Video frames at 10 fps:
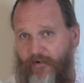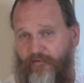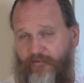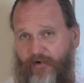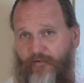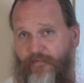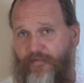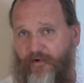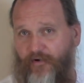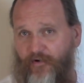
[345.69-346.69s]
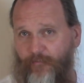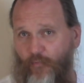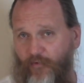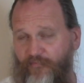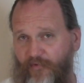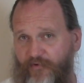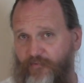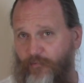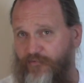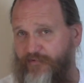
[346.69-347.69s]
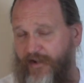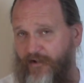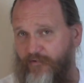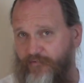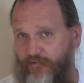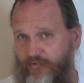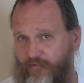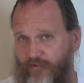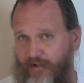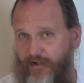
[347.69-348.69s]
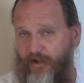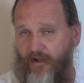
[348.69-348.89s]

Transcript: They're thinner, more flexible scales usually.